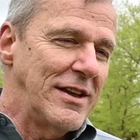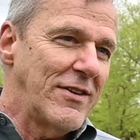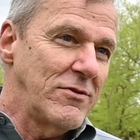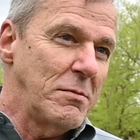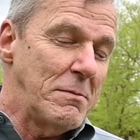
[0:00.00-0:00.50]
they've
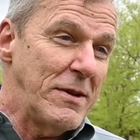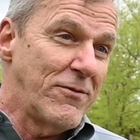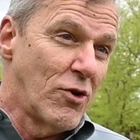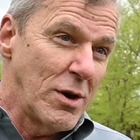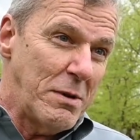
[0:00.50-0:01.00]
ever been
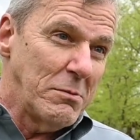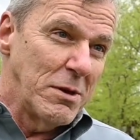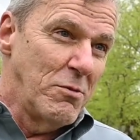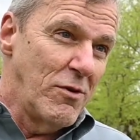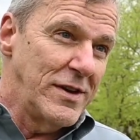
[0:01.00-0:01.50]
before to be able
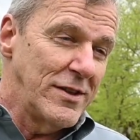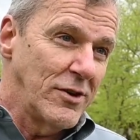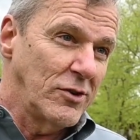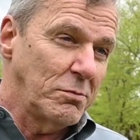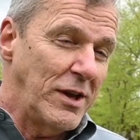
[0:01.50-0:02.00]
to move into
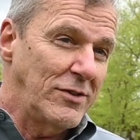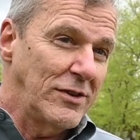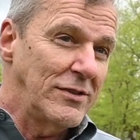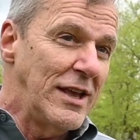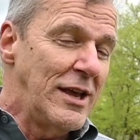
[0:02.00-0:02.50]
those
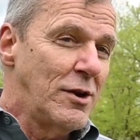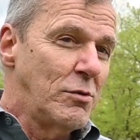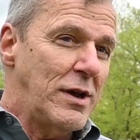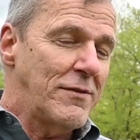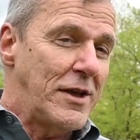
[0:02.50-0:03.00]
spaces.
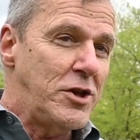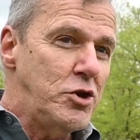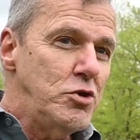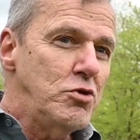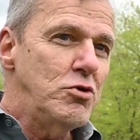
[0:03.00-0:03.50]
We have a
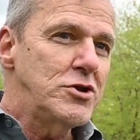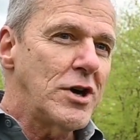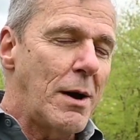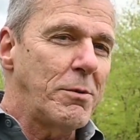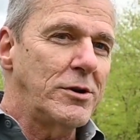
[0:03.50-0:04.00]
huge
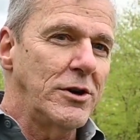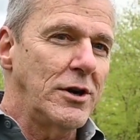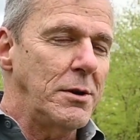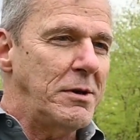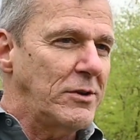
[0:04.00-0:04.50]

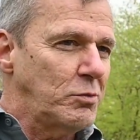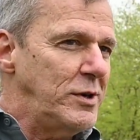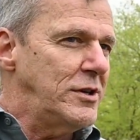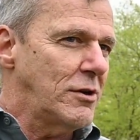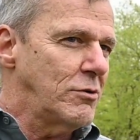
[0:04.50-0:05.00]
opportunity because we
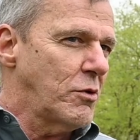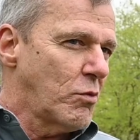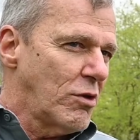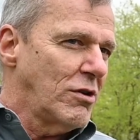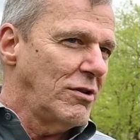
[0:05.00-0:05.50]
know the
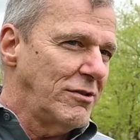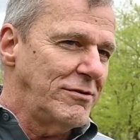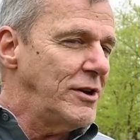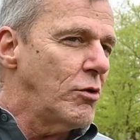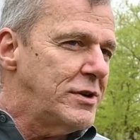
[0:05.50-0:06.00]
world,
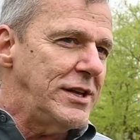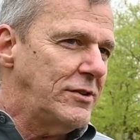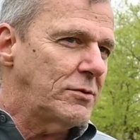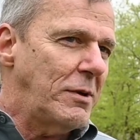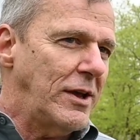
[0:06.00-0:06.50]
the OT
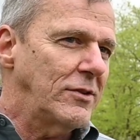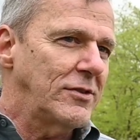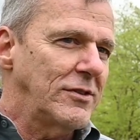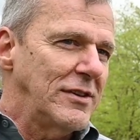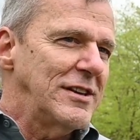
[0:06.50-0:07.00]
space,
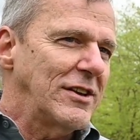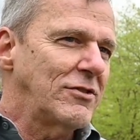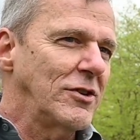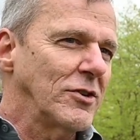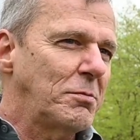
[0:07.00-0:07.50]
this
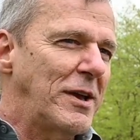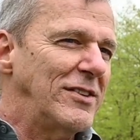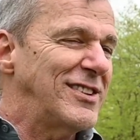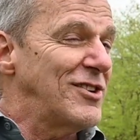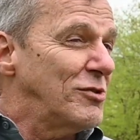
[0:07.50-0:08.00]
industrial
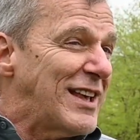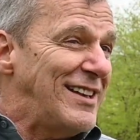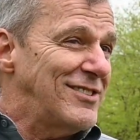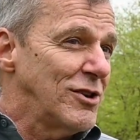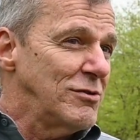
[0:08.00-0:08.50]
space, that those
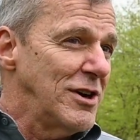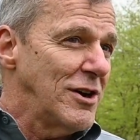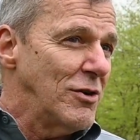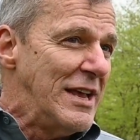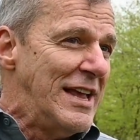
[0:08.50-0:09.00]
guys don't
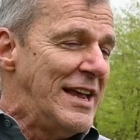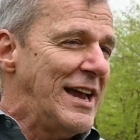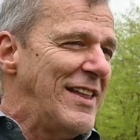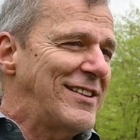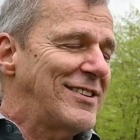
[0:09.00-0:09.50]
know.
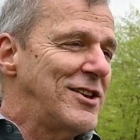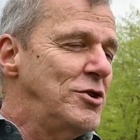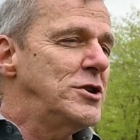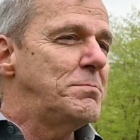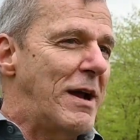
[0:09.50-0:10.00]
And that's a
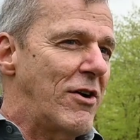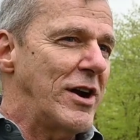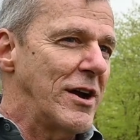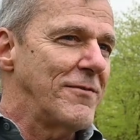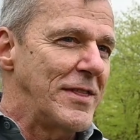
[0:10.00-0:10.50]
huge
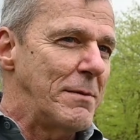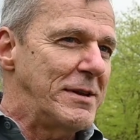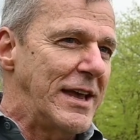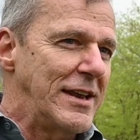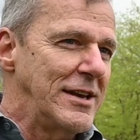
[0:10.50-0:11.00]
barrier for them
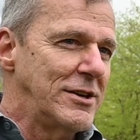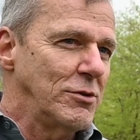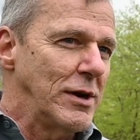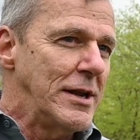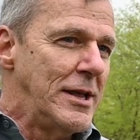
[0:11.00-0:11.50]
to get
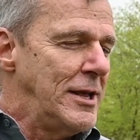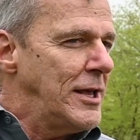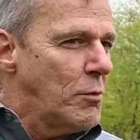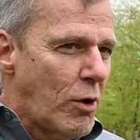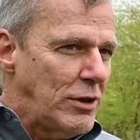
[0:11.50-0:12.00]
into it.
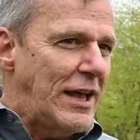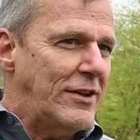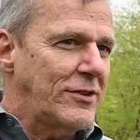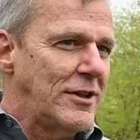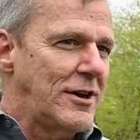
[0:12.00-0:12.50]
It won't
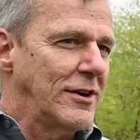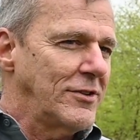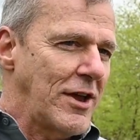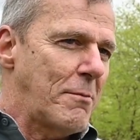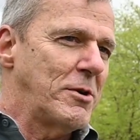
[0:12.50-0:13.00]
last long.
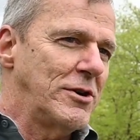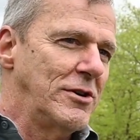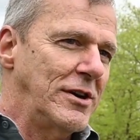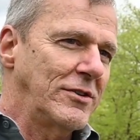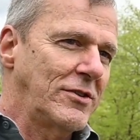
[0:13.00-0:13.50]
The
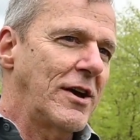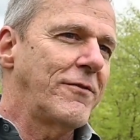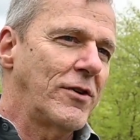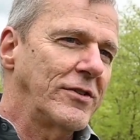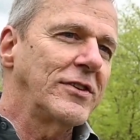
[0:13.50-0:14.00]
opportunity is there
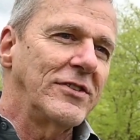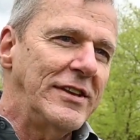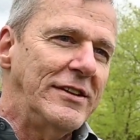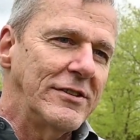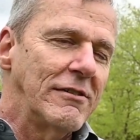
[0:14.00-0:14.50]
for us to
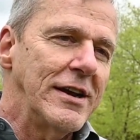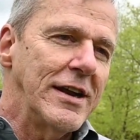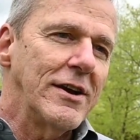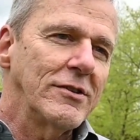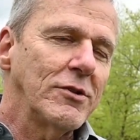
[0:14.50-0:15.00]
seize it right
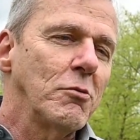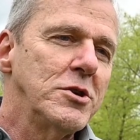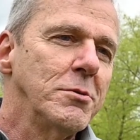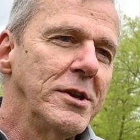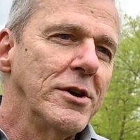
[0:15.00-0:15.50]
now. That's what
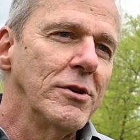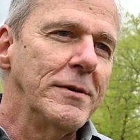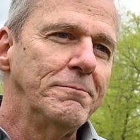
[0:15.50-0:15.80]
we should be doing.